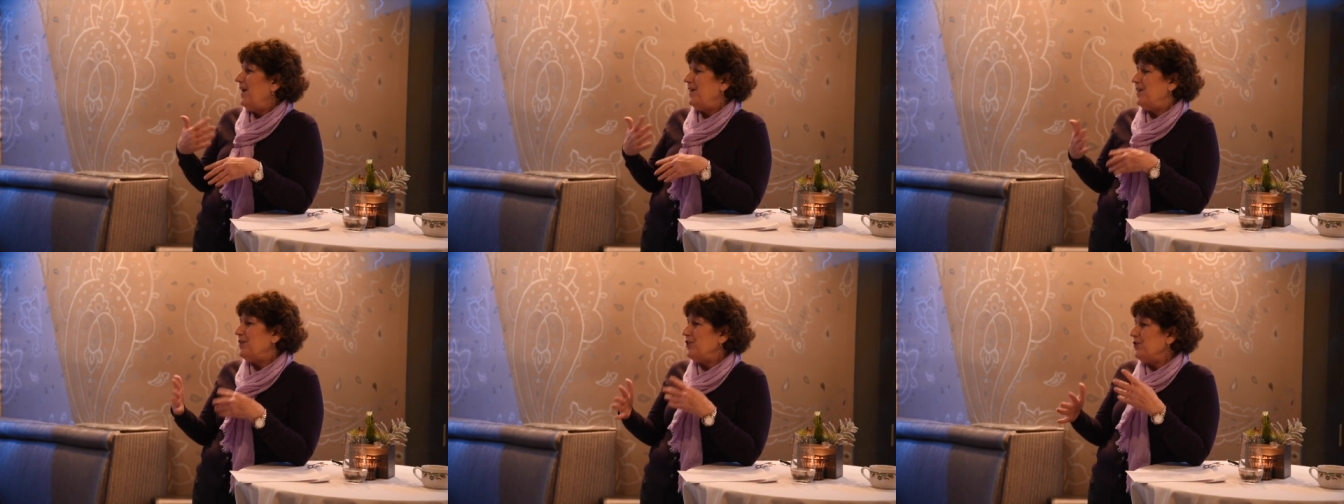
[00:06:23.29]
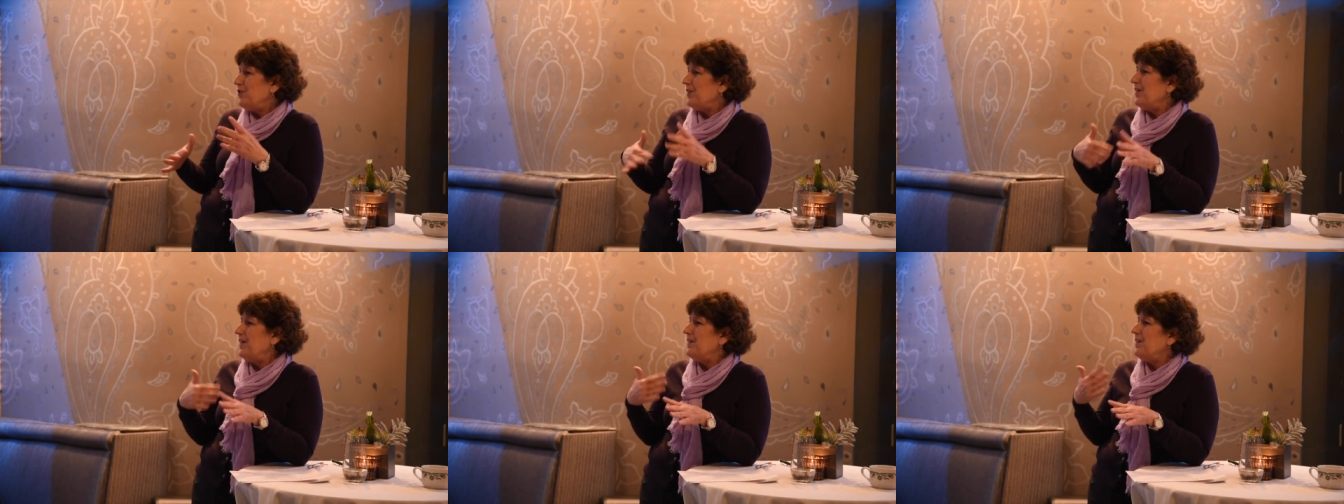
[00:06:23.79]
And it's
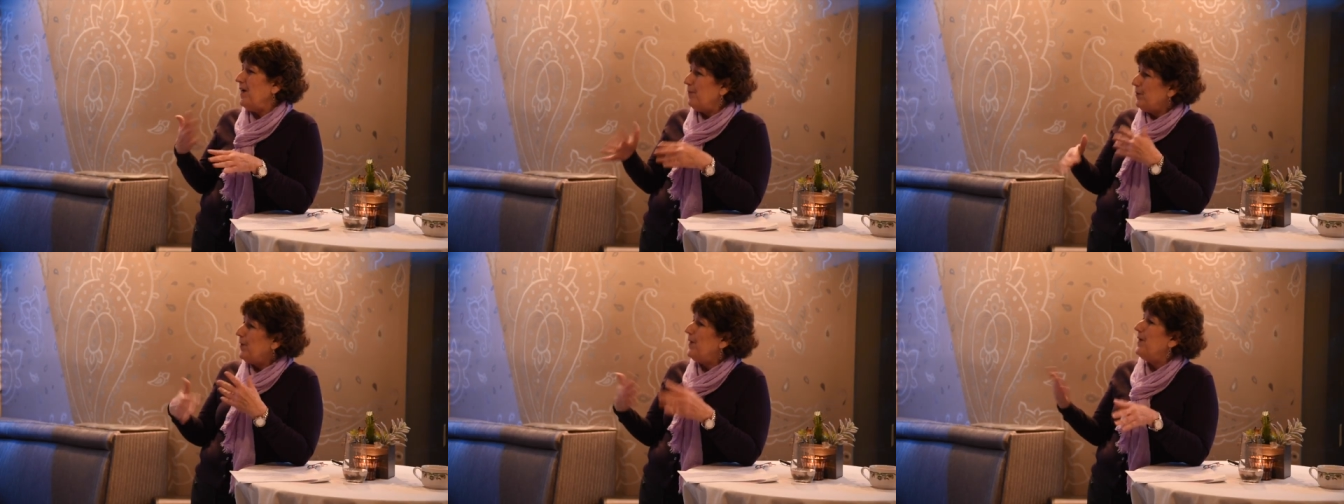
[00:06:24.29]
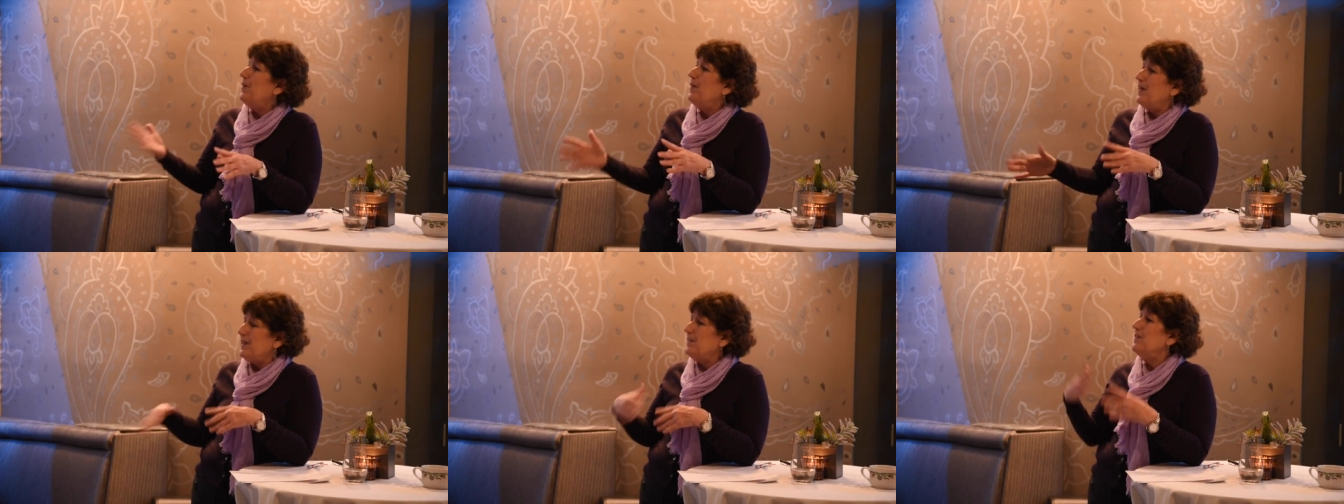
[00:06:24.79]
usually a temporary
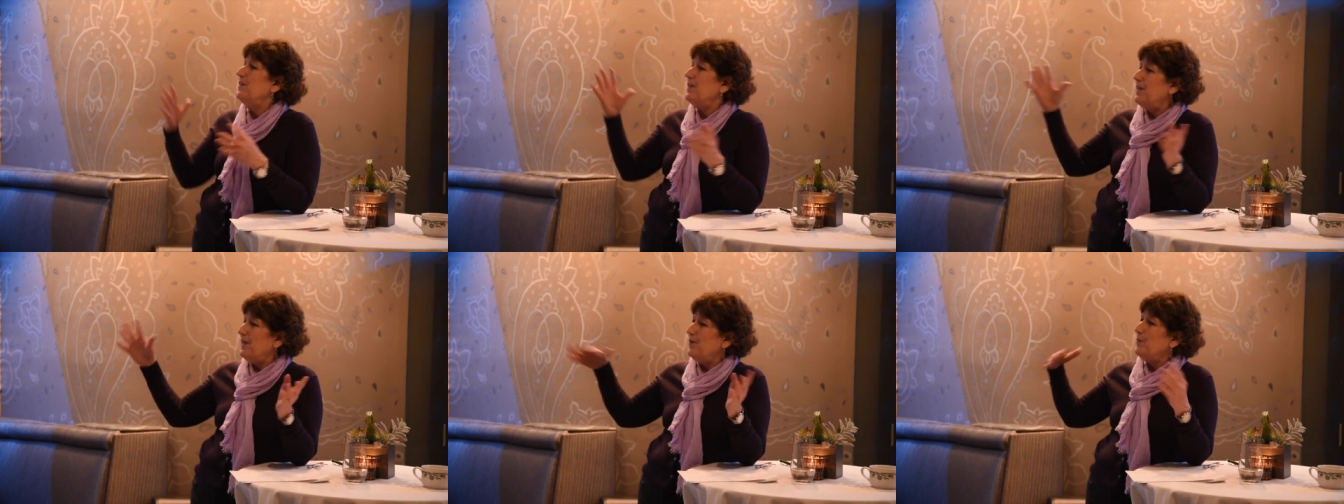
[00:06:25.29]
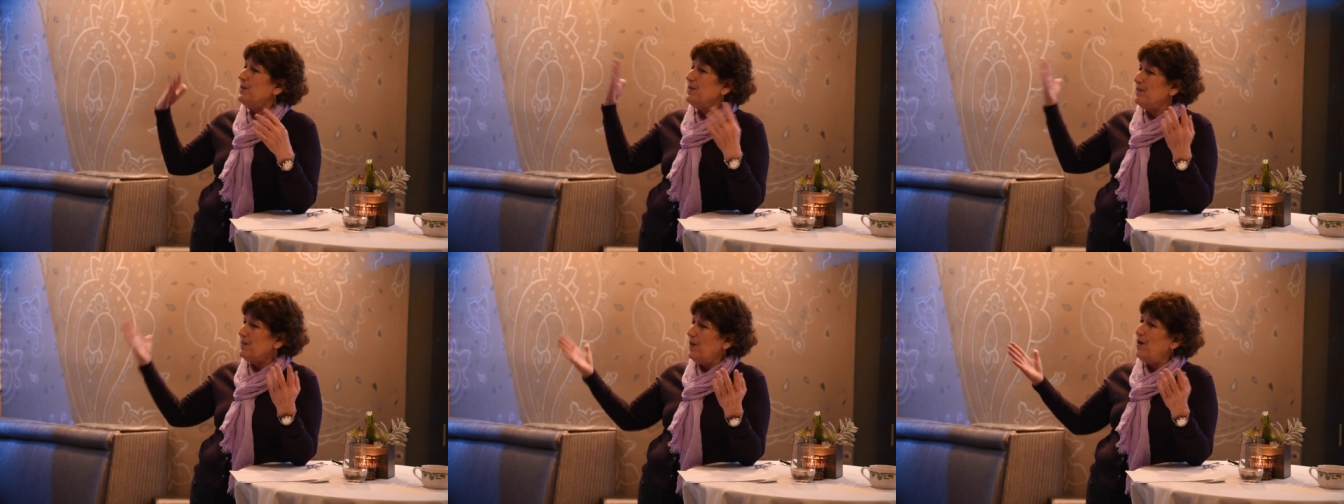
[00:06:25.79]
thing until you get your
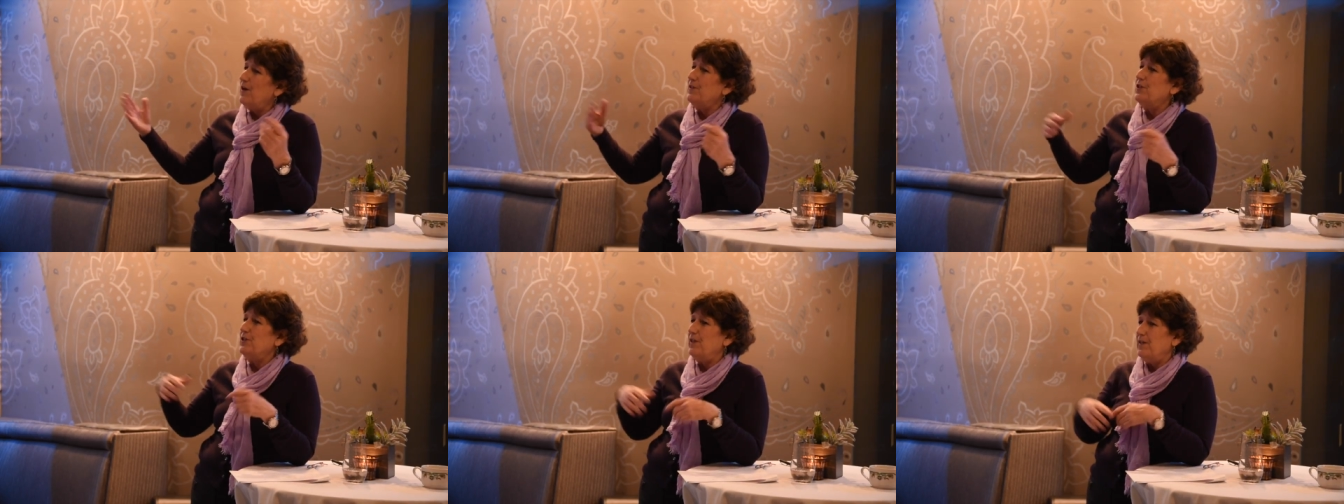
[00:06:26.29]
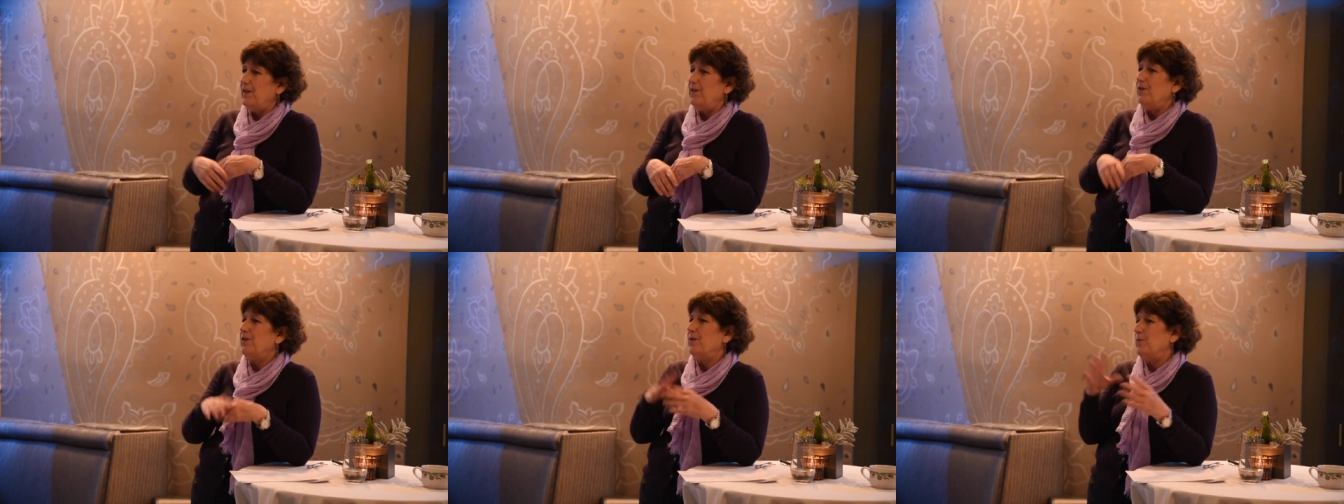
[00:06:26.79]
business launched, and
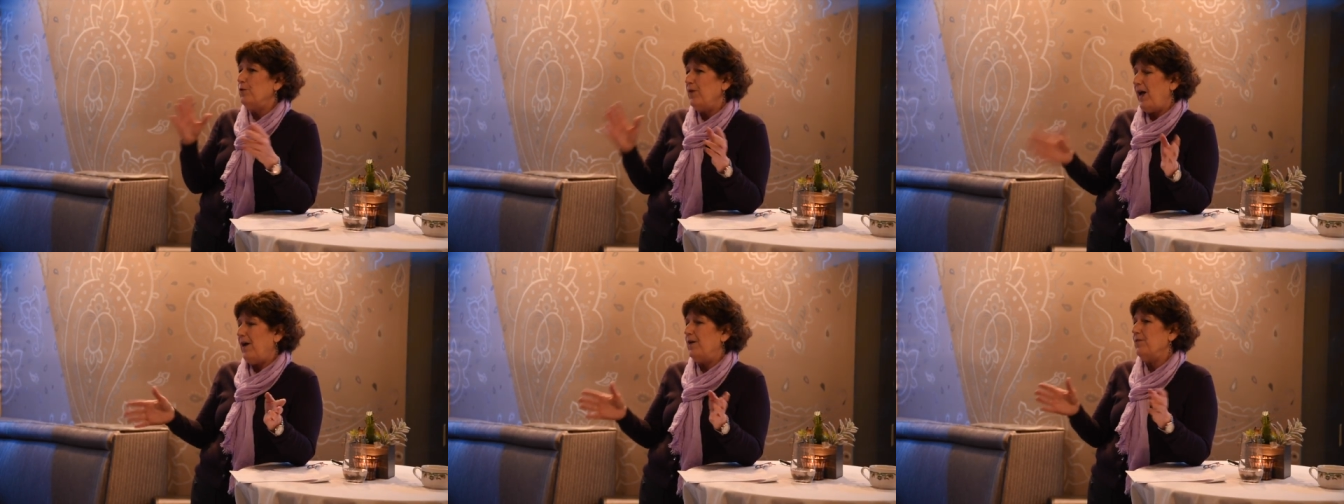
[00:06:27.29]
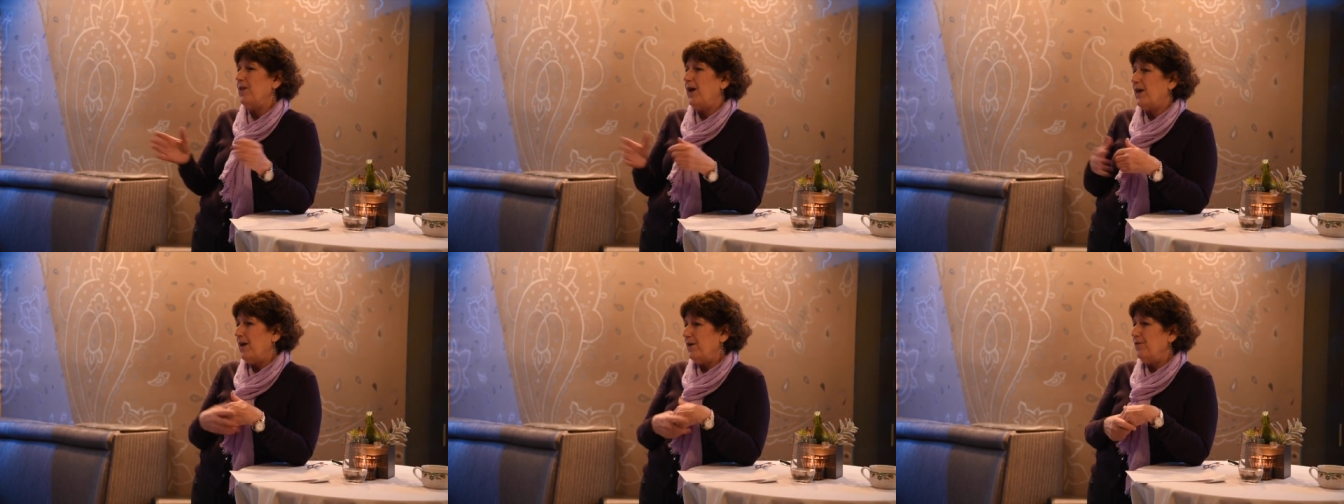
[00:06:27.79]
then you can move out of
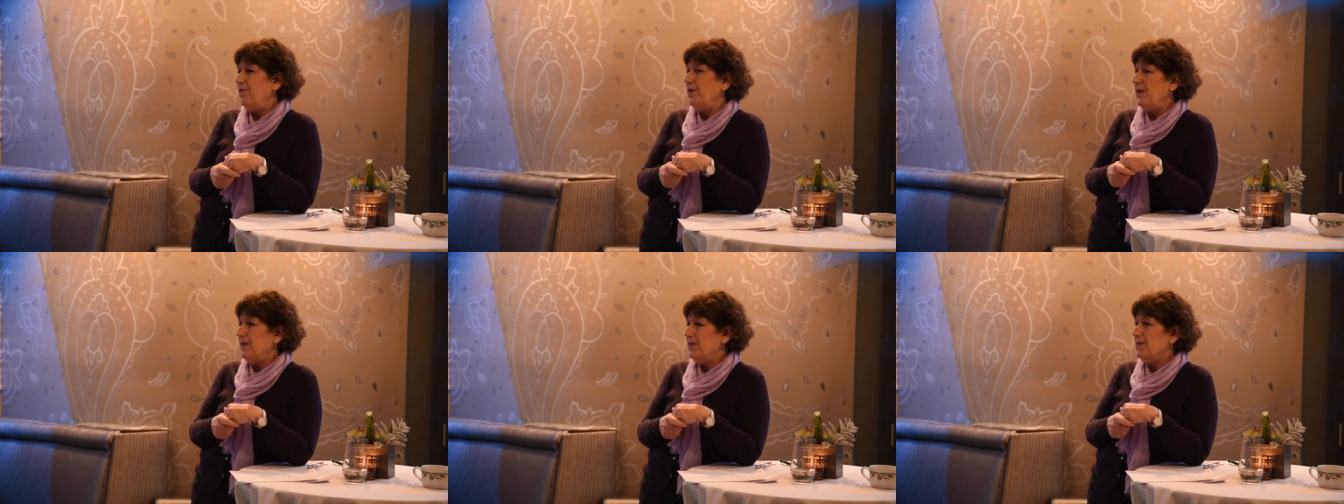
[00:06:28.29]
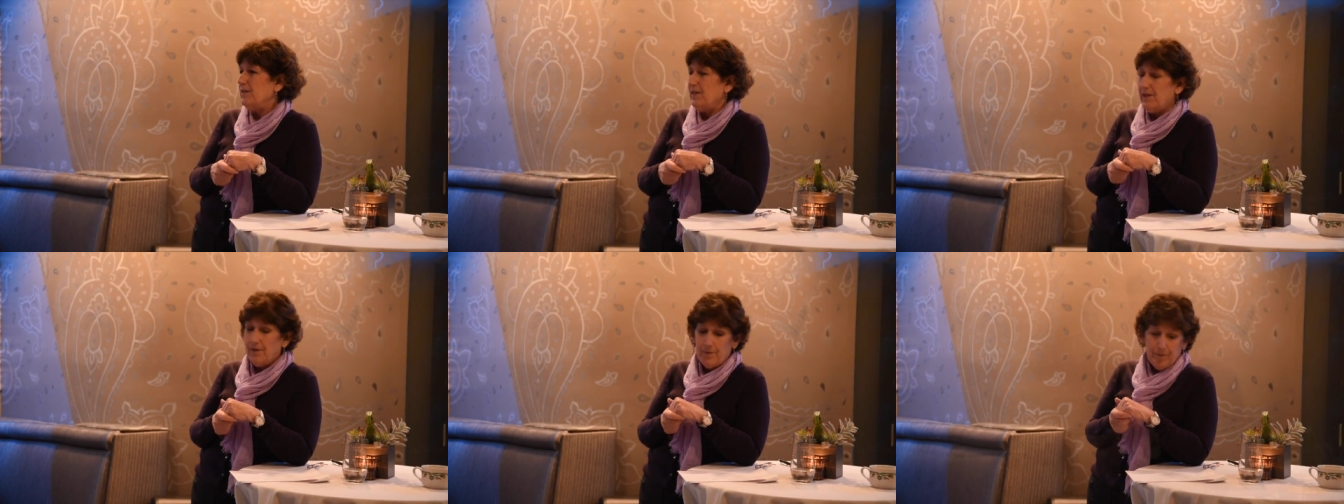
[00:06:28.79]
that kind of financing.